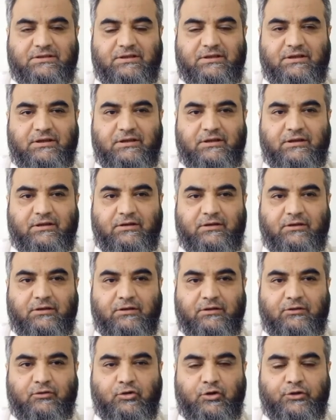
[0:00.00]

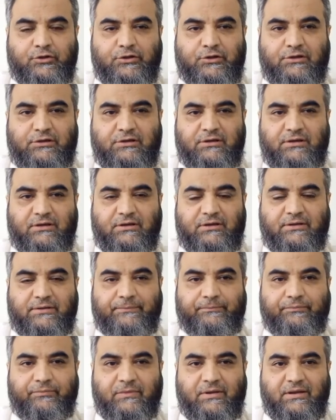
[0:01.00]
the corneal
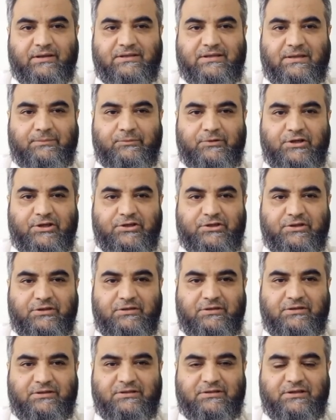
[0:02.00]

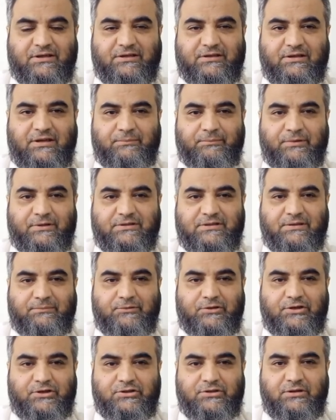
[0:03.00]
examination, slit lamp
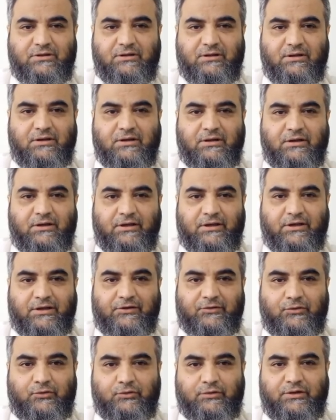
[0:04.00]
examination. Here
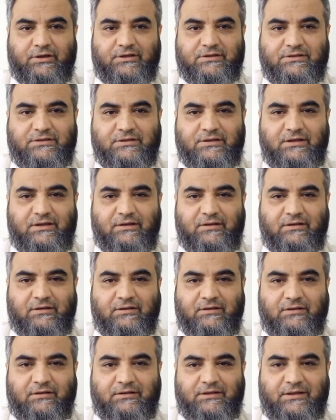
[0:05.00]
you can see
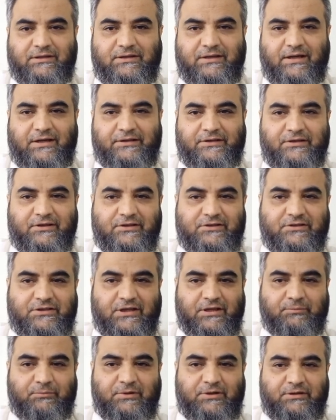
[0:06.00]
that the anterior
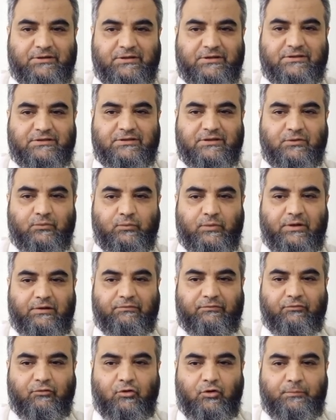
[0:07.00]
segment is well
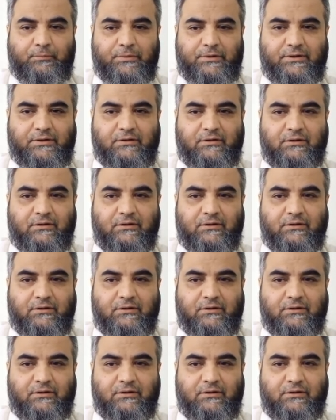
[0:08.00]
formed.